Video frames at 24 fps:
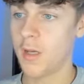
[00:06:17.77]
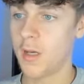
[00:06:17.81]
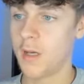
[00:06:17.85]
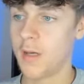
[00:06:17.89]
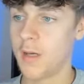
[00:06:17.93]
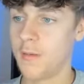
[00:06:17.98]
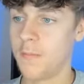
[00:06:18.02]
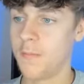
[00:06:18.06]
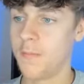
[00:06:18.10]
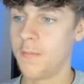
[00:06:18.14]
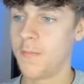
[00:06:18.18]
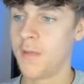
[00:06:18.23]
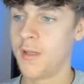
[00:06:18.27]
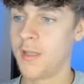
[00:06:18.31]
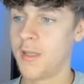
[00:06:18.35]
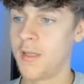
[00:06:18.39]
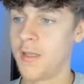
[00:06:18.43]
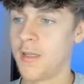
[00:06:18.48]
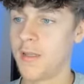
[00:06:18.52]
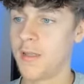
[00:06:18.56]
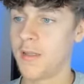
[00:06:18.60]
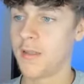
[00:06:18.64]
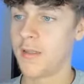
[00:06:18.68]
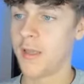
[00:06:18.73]
um,
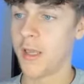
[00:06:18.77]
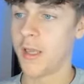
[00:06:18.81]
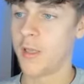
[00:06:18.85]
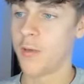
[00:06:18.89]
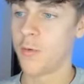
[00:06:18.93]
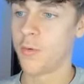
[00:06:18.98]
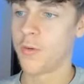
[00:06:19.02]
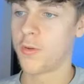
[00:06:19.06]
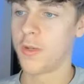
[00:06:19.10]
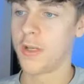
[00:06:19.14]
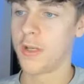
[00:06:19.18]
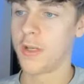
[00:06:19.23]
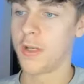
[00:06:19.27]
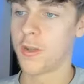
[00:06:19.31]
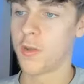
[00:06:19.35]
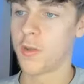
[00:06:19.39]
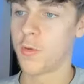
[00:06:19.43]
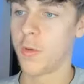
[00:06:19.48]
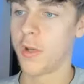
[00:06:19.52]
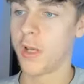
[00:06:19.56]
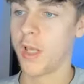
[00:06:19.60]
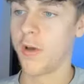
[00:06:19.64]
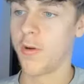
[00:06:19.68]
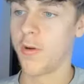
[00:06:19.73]
yeah you also need a
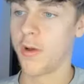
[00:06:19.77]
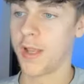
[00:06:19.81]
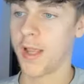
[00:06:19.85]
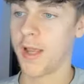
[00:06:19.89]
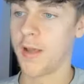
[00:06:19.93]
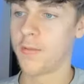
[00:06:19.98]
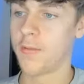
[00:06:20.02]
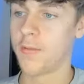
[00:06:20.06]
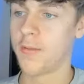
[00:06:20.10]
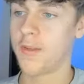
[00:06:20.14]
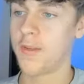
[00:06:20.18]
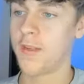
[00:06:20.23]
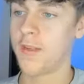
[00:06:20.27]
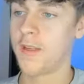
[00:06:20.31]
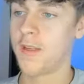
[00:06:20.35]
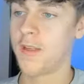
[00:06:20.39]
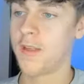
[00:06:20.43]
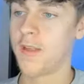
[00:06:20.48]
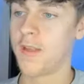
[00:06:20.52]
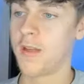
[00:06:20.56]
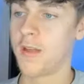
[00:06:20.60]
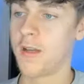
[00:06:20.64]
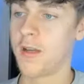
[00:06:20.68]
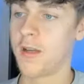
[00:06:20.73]
twilio account
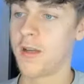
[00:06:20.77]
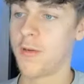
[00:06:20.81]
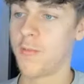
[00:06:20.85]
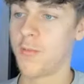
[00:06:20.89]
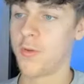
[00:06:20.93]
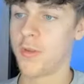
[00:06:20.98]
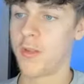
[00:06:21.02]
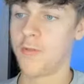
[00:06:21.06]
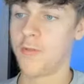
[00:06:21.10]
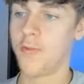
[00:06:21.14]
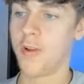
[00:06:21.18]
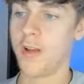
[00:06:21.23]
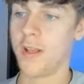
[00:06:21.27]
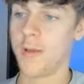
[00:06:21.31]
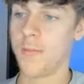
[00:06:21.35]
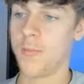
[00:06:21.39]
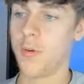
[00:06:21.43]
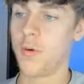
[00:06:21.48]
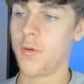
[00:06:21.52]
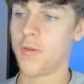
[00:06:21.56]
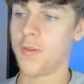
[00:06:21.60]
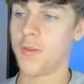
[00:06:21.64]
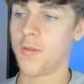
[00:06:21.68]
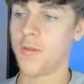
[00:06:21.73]
um, which is really
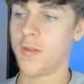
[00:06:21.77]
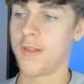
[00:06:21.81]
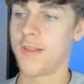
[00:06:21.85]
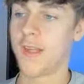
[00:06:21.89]
important.